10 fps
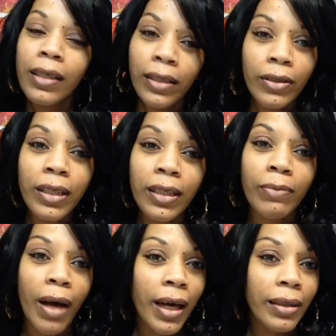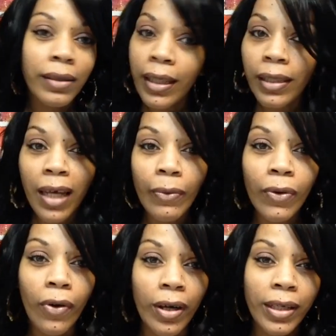So this is my second time
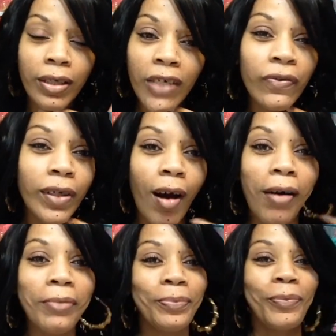recording it, just for y'all.